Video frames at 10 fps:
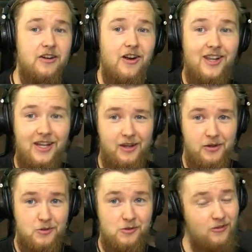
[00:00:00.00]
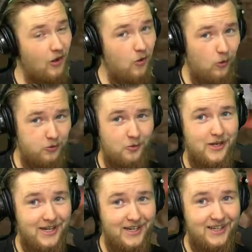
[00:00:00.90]
not leather users are also
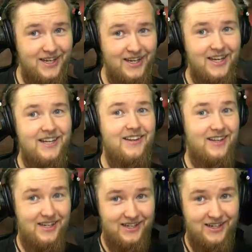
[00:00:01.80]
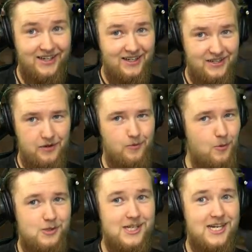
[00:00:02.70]
needing the gear that
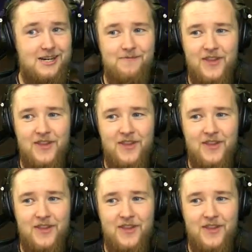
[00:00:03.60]
rogues need.